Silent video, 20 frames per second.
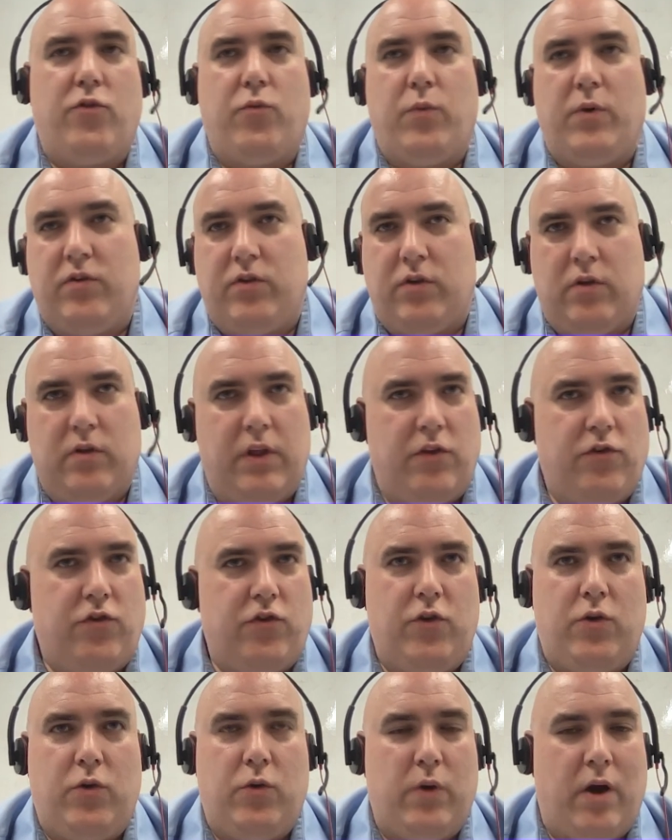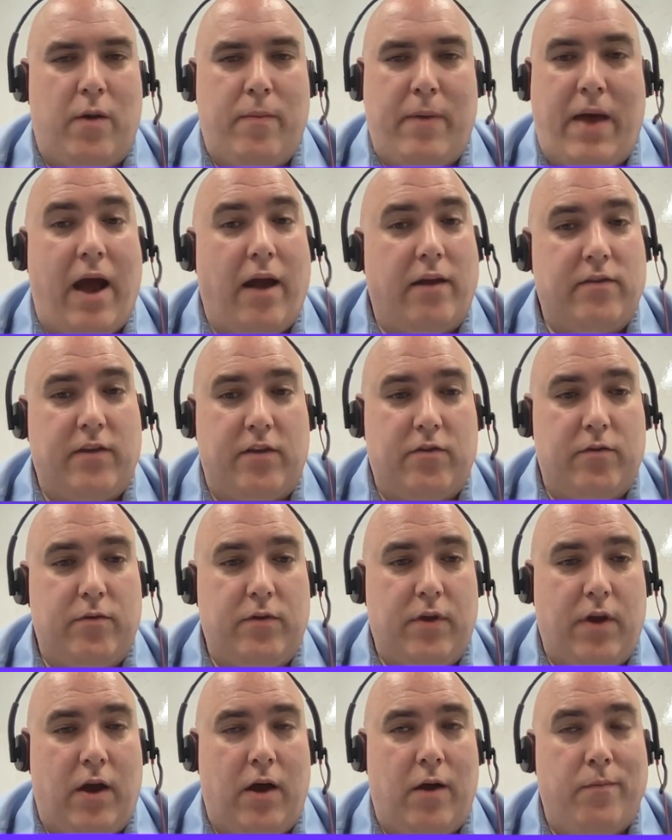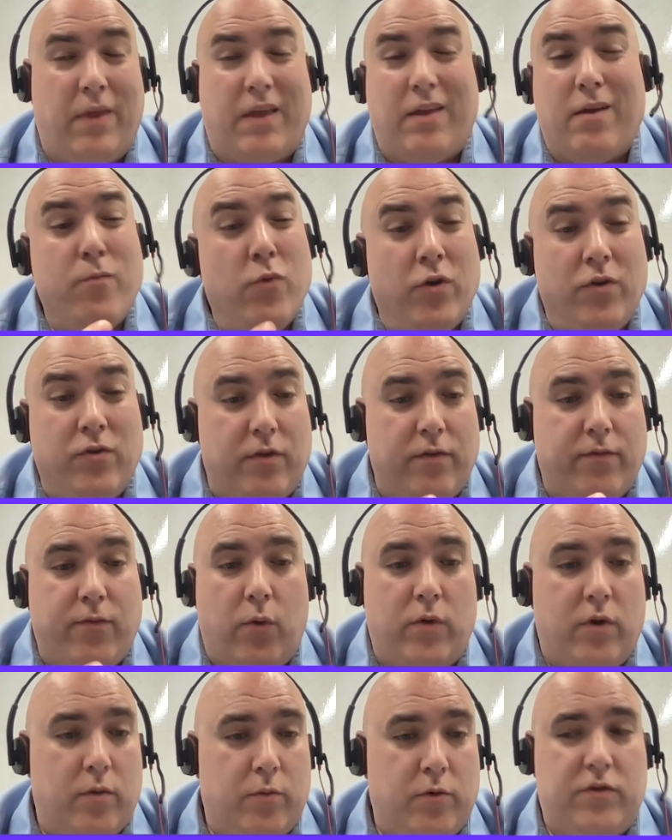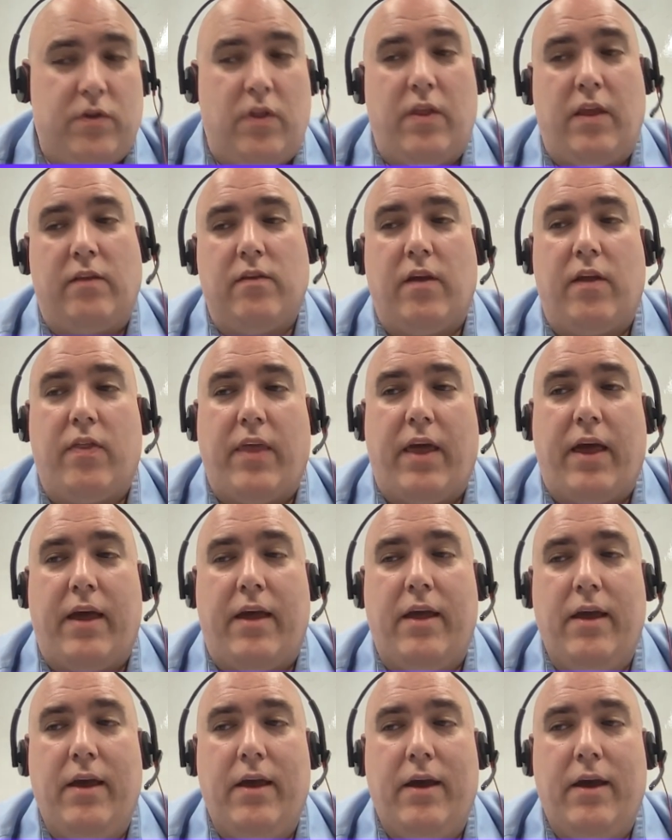We still let you access like emergency phone numbers and things like that.